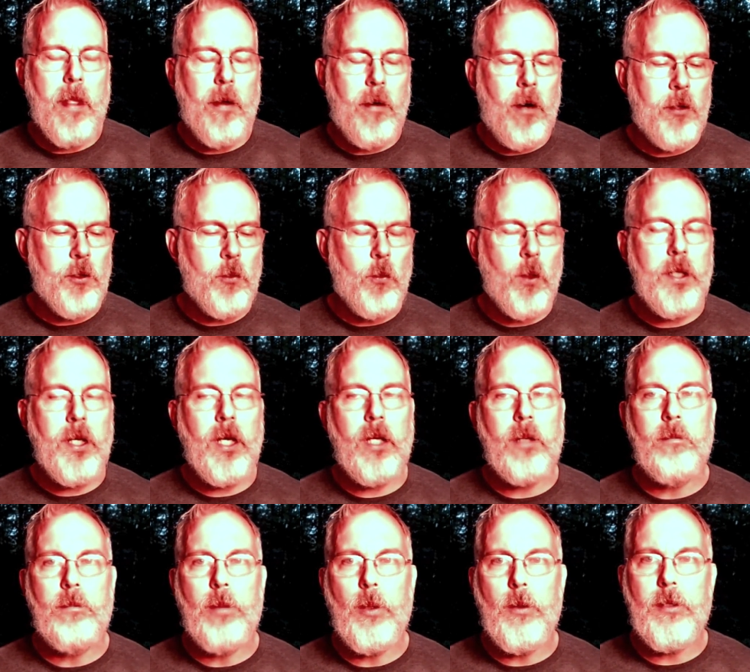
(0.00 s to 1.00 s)
on the one
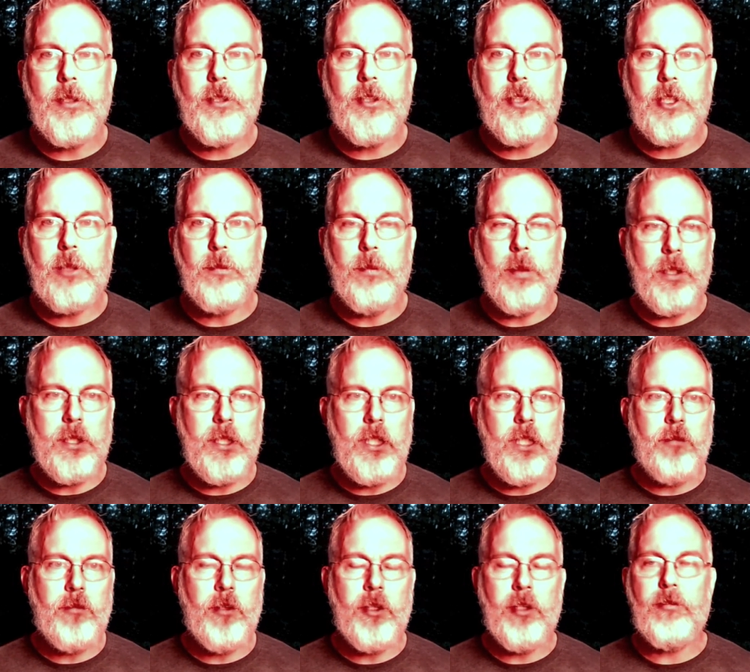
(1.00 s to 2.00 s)
hand, Buddhists
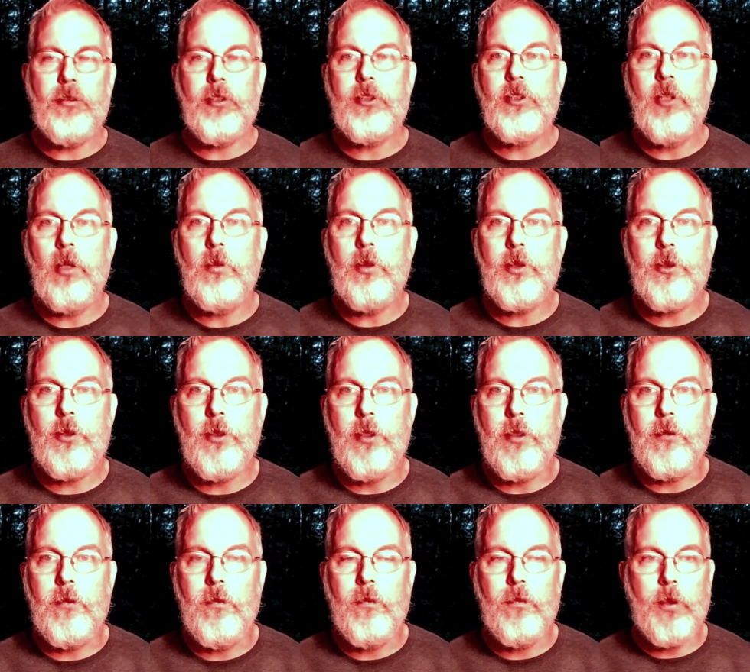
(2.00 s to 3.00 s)
believe in the First Noble
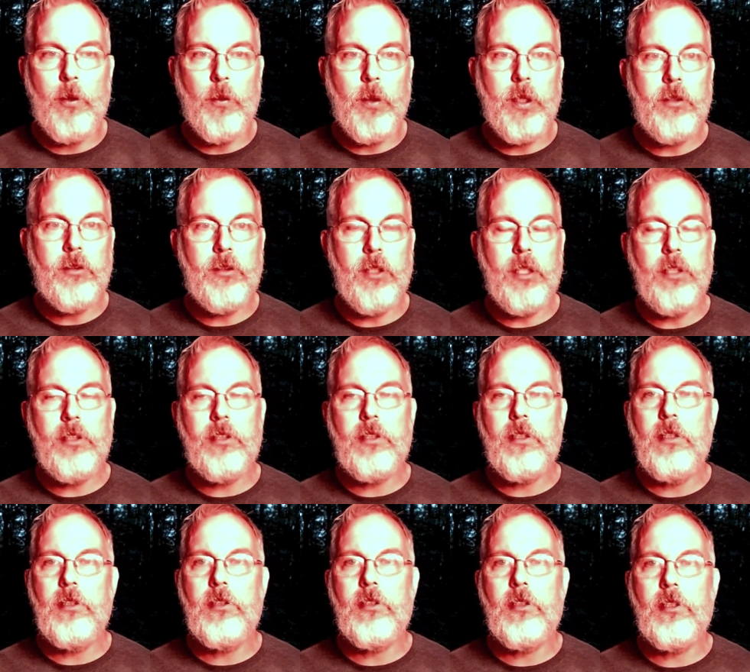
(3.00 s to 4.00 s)
Truth to exist
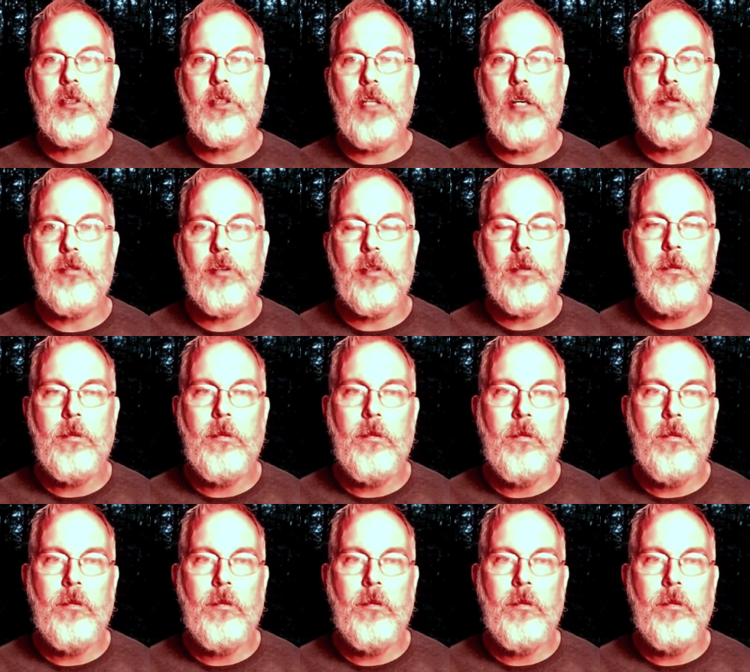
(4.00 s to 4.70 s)
is to suffer.